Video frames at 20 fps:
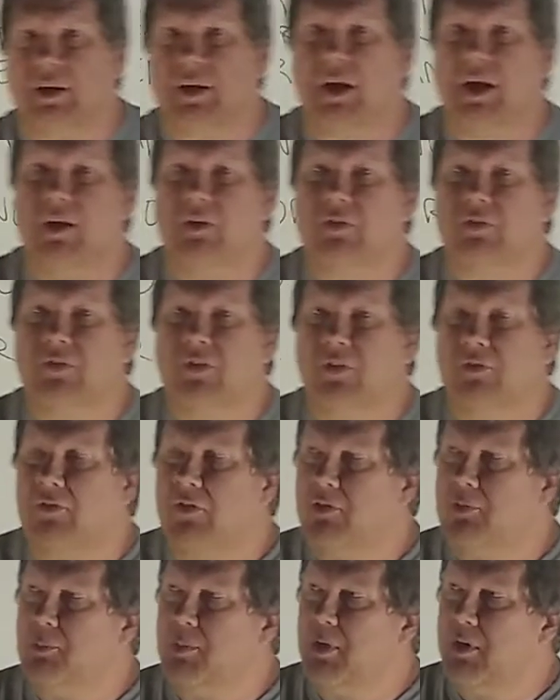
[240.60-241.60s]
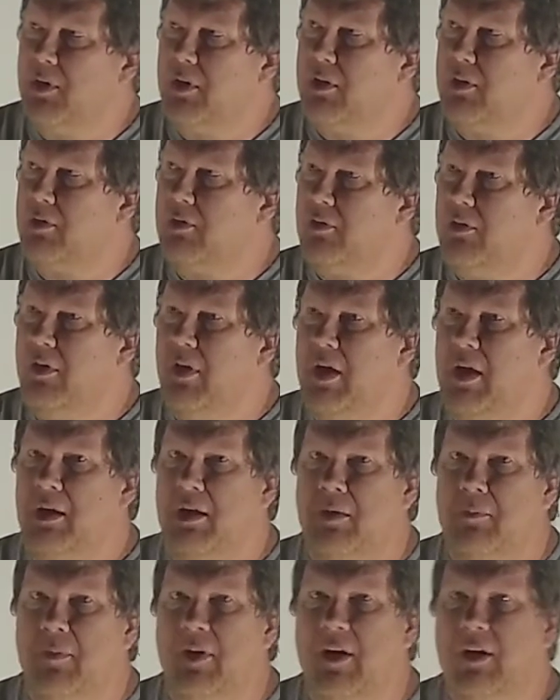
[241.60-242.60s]
accounts of his political
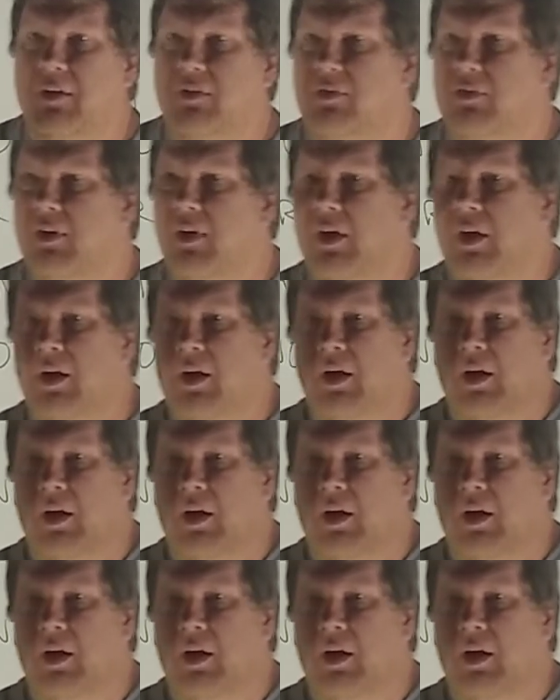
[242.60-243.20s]
enemies.